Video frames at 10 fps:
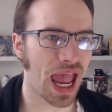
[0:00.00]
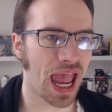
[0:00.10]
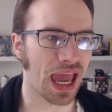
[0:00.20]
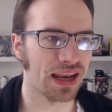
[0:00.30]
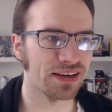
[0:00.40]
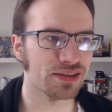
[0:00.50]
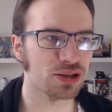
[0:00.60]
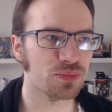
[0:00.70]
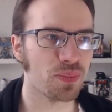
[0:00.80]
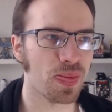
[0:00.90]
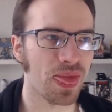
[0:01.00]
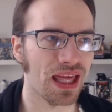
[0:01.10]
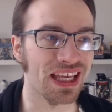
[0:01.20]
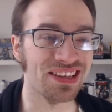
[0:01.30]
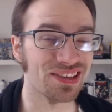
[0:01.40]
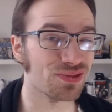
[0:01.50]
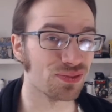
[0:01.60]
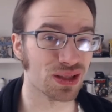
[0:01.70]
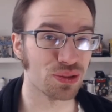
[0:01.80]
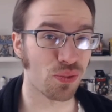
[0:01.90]
and it
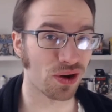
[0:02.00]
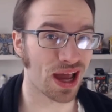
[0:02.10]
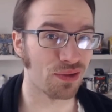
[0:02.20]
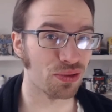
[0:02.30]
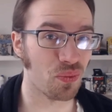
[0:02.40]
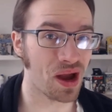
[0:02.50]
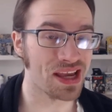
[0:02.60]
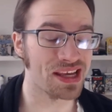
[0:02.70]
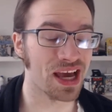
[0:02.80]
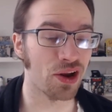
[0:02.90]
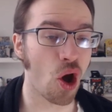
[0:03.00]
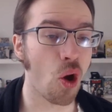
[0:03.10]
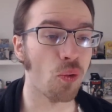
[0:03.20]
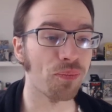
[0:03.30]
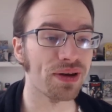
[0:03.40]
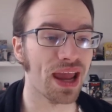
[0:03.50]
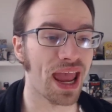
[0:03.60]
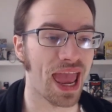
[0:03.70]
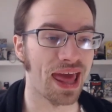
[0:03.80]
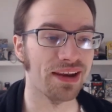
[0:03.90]
doesn't really work out the way he had hoped,
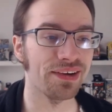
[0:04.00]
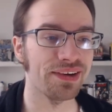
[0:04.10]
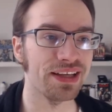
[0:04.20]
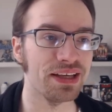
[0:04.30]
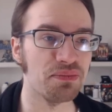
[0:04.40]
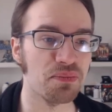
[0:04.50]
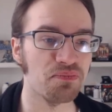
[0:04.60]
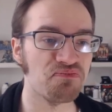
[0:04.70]
and he